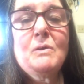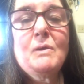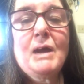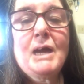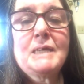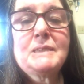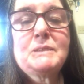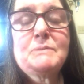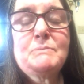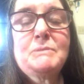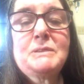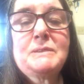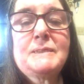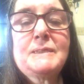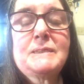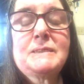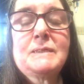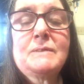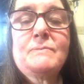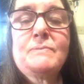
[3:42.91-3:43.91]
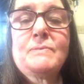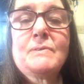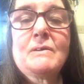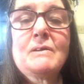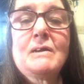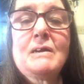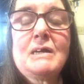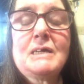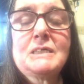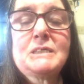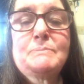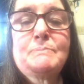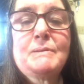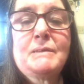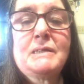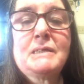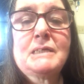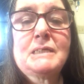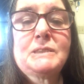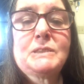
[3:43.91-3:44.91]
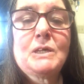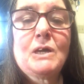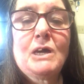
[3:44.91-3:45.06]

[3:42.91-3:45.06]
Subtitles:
has a musician for her husband and gets